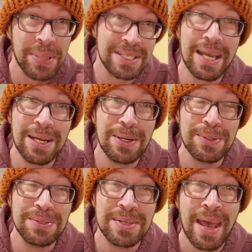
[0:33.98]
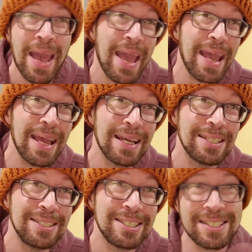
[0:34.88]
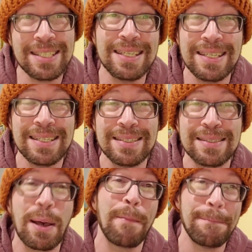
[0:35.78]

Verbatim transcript: potatoes and cheese.